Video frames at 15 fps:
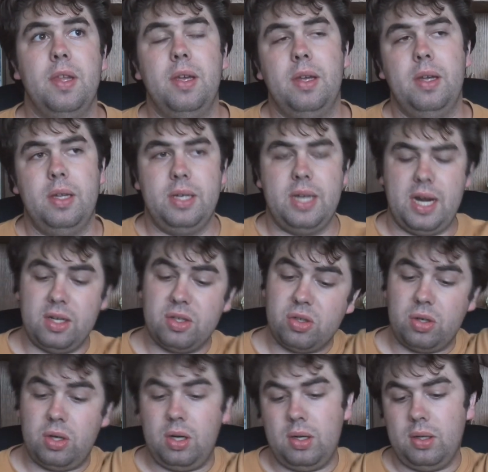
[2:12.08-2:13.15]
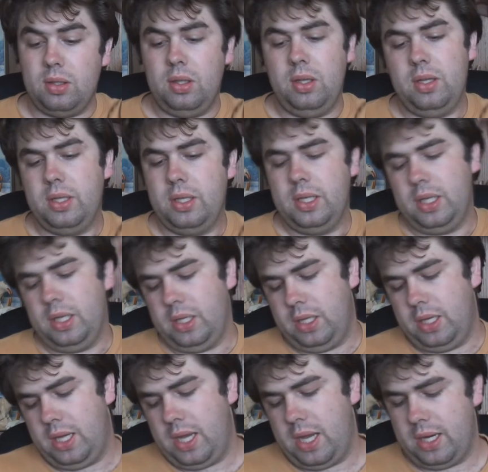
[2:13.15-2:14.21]
Dinosaur Hall.
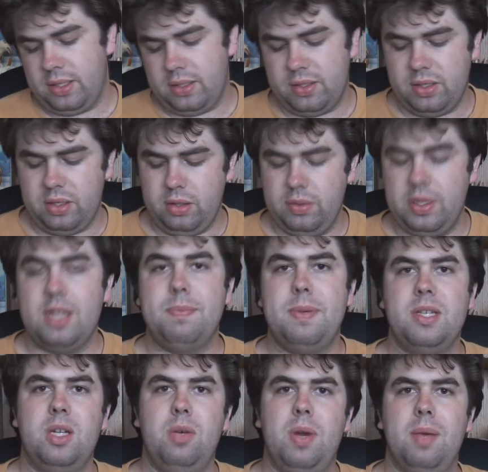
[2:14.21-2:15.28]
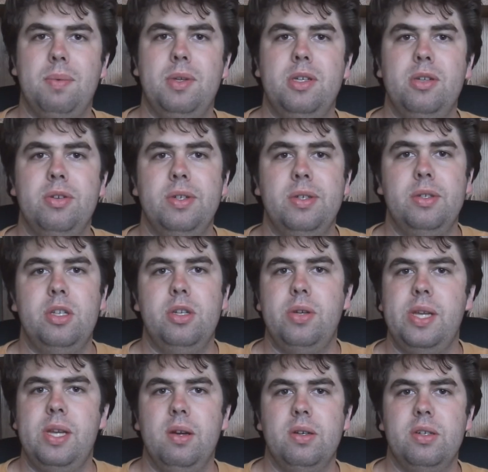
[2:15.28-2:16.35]
And so that's basically what I'm going to do
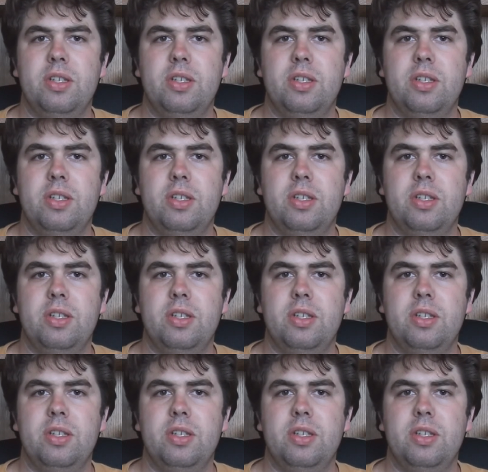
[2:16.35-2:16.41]
here.